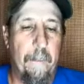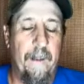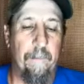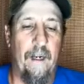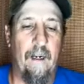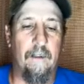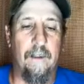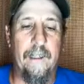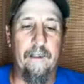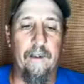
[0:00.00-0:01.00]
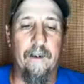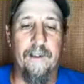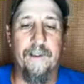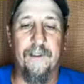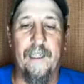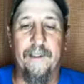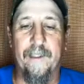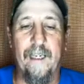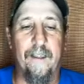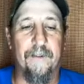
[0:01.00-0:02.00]
And Paul, looking earnestly at the
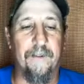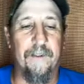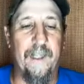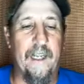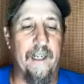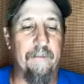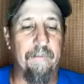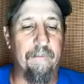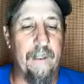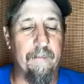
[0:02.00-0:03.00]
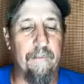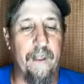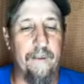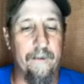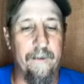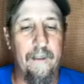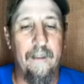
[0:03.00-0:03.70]
council, said, "Men and brethren,